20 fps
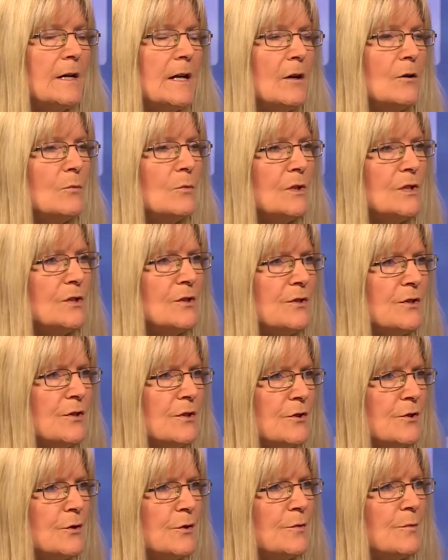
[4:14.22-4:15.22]
Now, when you,
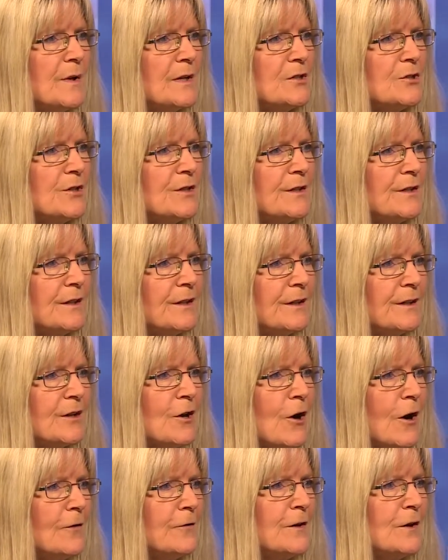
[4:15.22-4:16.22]
you would mentioned the
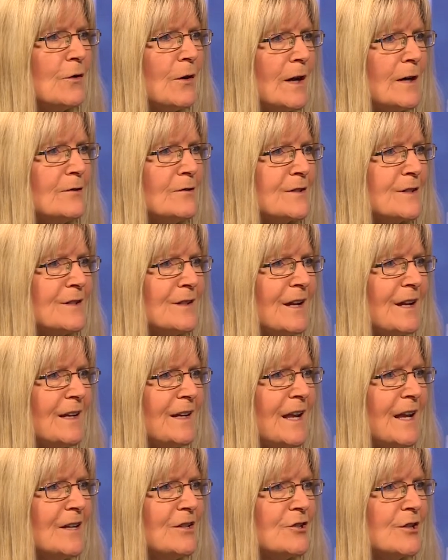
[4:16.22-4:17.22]
coffee grounds and, and
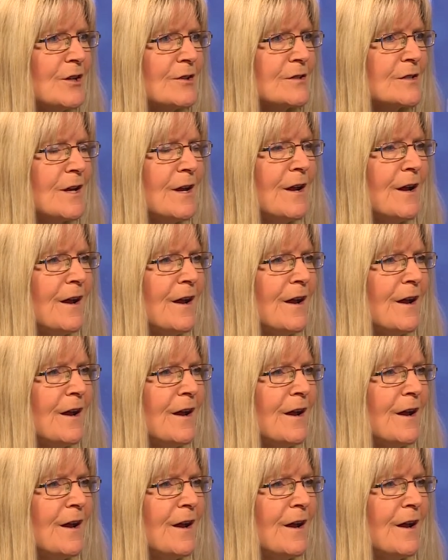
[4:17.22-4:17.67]
eggshells,